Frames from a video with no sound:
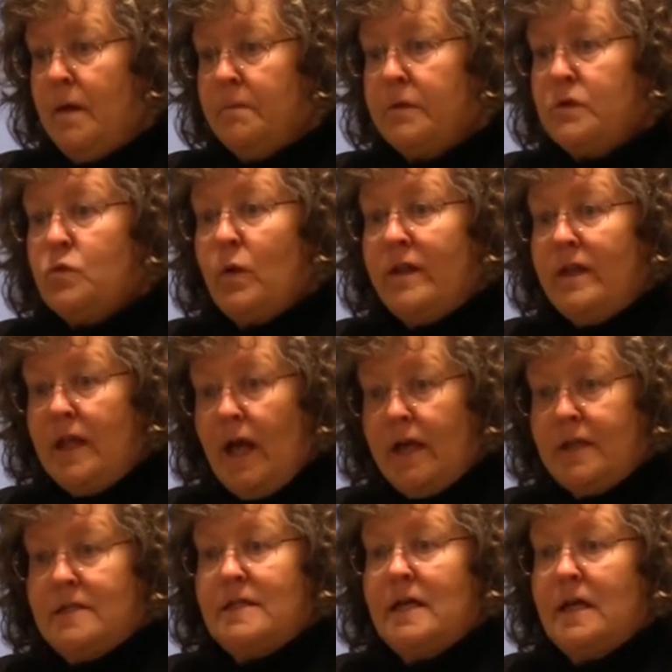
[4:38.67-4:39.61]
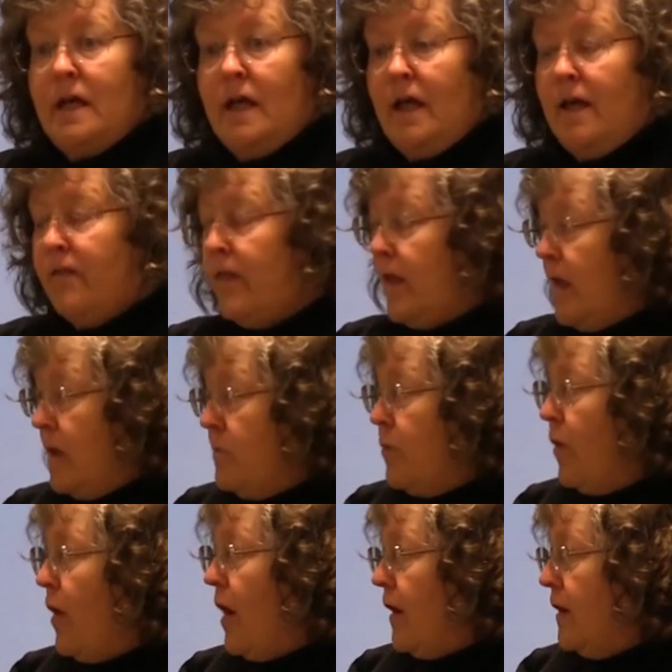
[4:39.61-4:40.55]
between the idea and the end
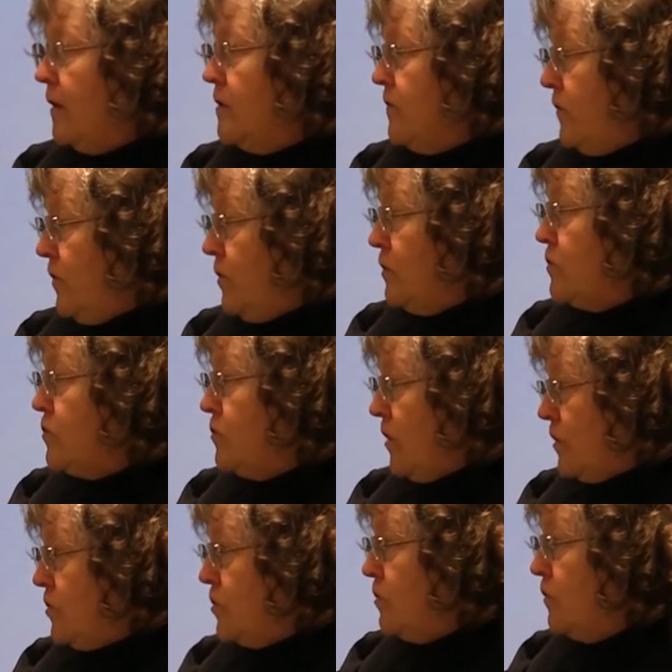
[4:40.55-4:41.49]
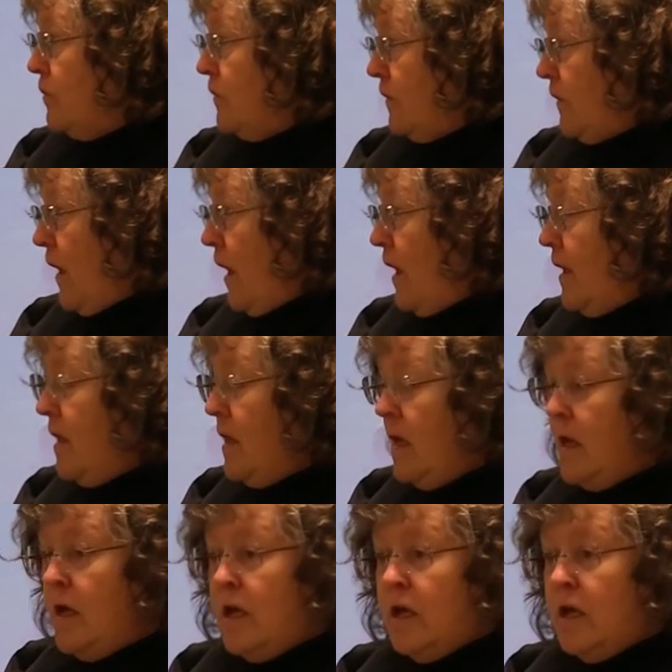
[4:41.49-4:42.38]
product of your instructional design,